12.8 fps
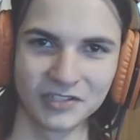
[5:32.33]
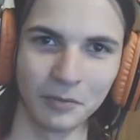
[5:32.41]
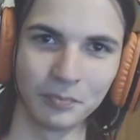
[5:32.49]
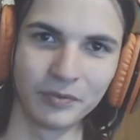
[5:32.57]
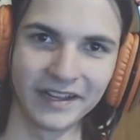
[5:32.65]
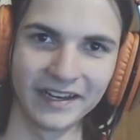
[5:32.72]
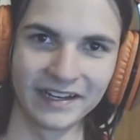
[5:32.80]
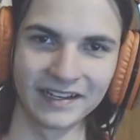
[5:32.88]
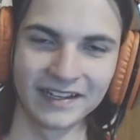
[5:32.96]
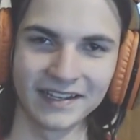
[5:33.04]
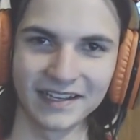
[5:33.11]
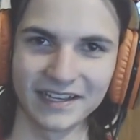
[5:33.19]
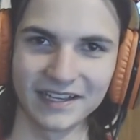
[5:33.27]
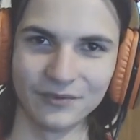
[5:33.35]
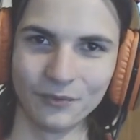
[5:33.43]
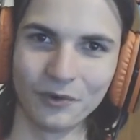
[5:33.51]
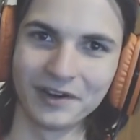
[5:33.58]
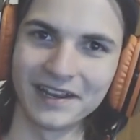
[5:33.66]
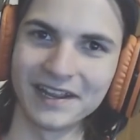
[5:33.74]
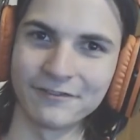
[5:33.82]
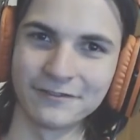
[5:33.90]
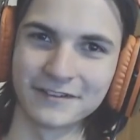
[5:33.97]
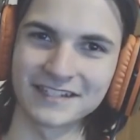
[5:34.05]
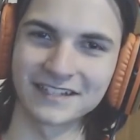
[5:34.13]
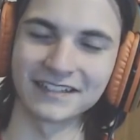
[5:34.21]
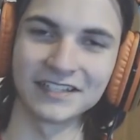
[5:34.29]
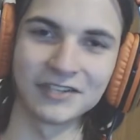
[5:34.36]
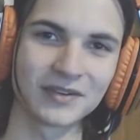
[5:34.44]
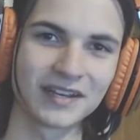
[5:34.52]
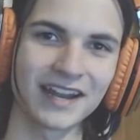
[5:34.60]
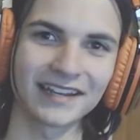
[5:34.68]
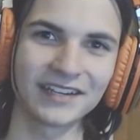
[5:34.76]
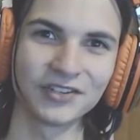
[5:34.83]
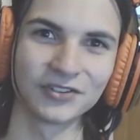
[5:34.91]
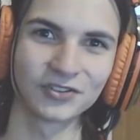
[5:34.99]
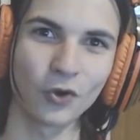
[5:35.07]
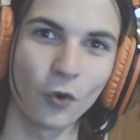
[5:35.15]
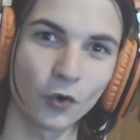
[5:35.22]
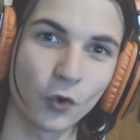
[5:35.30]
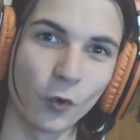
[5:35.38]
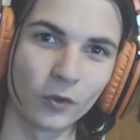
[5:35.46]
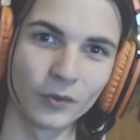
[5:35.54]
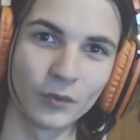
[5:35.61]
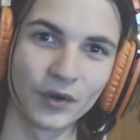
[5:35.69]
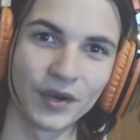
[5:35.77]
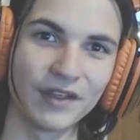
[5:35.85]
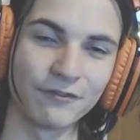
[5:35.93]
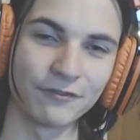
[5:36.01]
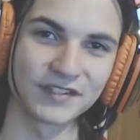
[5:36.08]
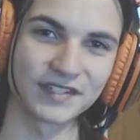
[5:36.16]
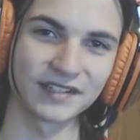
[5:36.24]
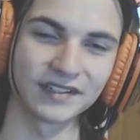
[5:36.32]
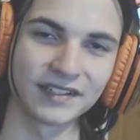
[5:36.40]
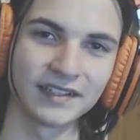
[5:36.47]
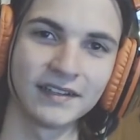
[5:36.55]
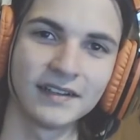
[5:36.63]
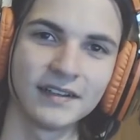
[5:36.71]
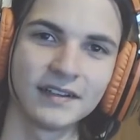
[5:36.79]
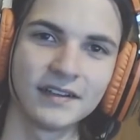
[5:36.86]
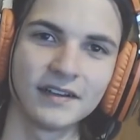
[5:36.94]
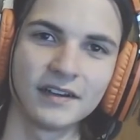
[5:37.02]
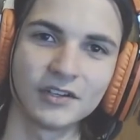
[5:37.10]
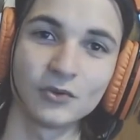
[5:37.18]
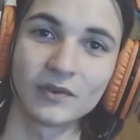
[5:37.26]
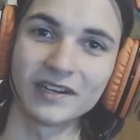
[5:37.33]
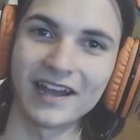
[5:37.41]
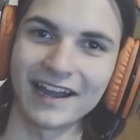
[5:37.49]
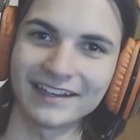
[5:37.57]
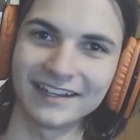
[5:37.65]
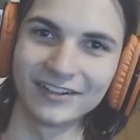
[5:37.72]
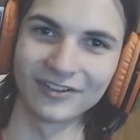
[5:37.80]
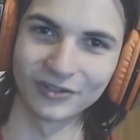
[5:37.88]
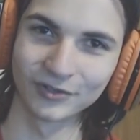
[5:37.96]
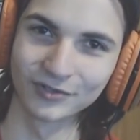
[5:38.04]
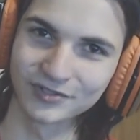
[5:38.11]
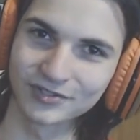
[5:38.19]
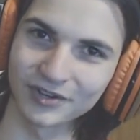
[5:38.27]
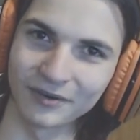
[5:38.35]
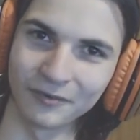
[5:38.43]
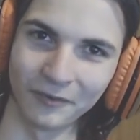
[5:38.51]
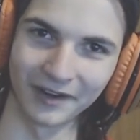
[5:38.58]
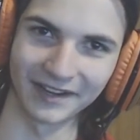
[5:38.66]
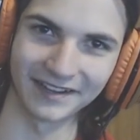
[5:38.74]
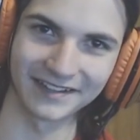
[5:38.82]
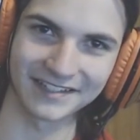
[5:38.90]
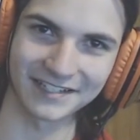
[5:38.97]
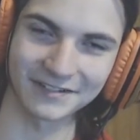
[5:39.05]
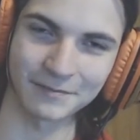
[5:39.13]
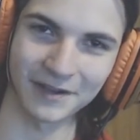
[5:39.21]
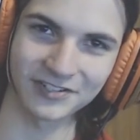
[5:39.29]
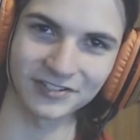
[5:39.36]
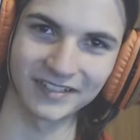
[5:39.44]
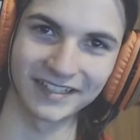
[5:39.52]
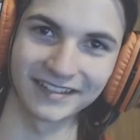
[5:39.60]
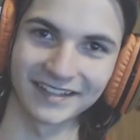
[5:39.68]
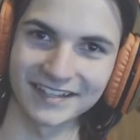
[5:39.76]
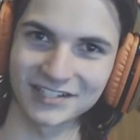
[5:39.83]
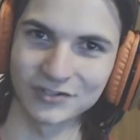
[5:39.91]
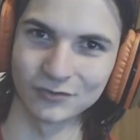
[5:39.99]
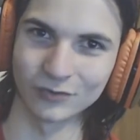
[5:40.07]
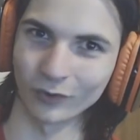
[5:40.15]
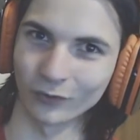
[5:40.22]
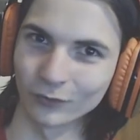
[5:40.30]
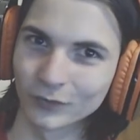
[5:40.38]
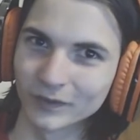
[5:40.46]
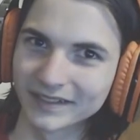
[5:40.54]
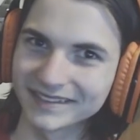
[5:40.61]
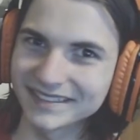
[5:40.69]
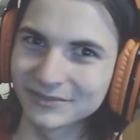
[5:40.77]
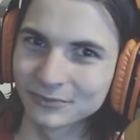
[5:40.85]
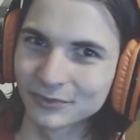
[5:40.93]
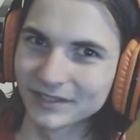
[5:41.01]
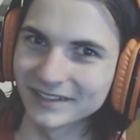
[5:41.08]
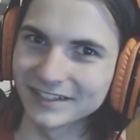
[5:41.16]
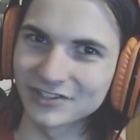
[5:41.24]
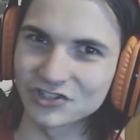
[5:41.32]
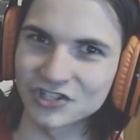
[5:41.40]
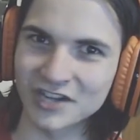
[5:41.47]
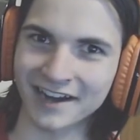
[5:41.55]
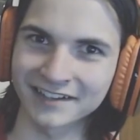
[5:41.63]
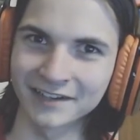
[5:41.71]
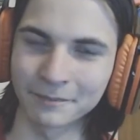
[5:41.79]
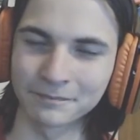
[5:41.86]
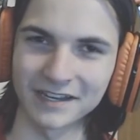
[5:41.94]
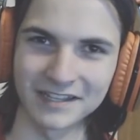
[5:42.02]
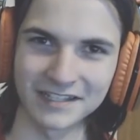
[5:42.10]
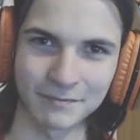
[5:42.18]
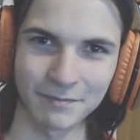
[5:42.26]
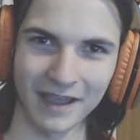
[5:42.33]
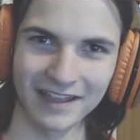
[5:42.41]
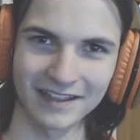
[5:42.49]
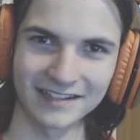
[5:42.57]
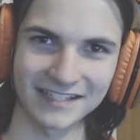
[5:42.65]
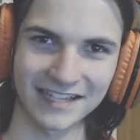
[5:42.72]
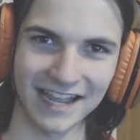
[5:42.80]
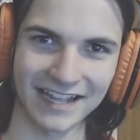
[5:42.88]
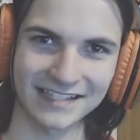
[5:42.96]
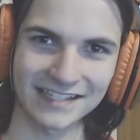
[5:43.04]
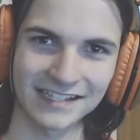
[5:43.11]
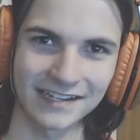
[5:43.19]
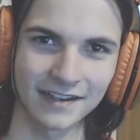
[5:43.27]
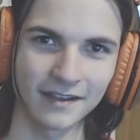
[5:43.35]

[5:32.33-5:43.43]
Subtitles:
Doublade in one hit physically. You cannot kill Torkoal in one hit physically. You cannot kill Goodra in one hit, especially, unless you were really, really jacked up in stats.